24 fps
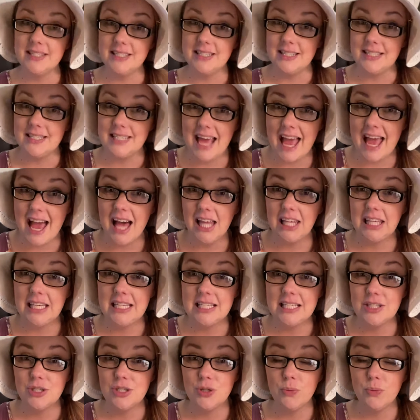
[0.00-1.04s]
the tallies
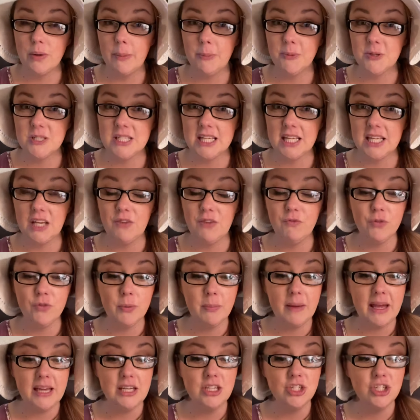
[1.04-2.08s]
to represent
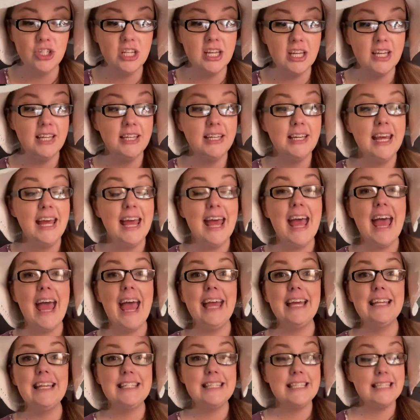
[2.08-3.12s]
information.
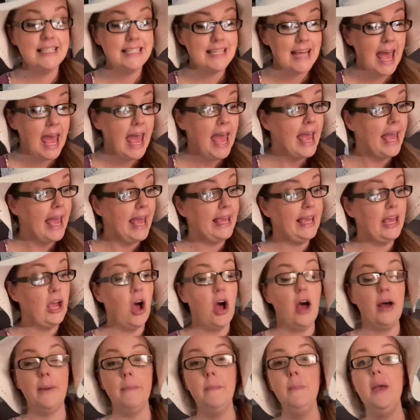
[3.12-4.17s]
And today
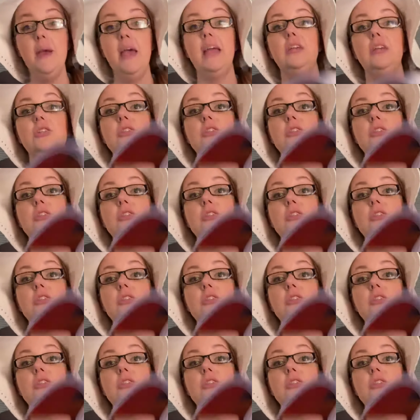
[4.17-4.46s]
on page